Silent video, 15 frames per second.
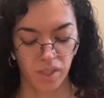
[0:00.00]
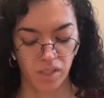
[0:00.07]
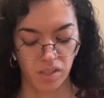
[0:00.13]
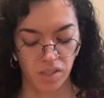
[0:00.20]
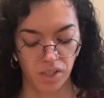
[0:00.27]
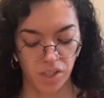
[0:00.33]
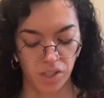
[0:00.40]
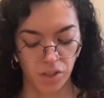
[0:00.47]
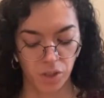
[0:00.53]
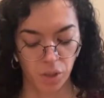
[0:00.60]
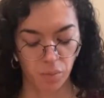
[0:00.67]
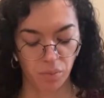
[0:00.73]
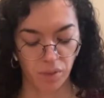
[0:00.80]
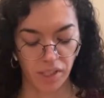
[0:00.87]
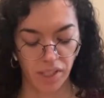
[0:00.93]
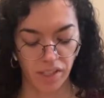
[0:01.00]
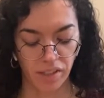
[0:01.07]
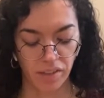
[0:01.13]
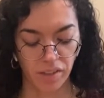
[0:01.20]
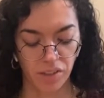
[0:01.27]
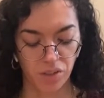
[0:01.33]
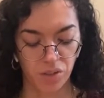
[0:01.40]
Continue to
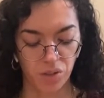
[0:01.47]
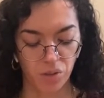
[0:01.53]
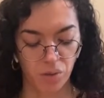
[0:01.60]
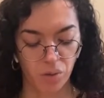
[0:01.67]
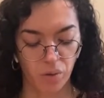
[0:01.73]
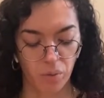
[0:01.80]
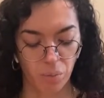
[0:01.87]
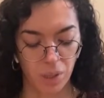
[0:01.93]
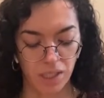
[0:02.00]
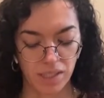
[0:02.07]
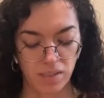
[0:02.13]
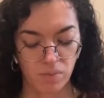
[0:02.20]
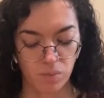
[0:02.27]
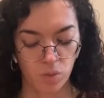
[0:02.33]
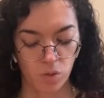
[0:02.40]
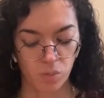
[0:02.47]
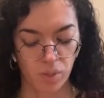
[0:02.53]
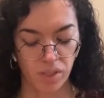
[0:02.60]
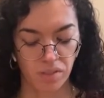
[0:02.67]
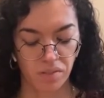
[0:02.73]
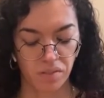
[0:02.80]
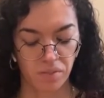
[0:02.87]
breathe into the present
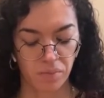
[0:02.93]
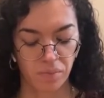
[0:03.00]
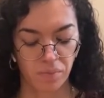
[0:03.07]
moment,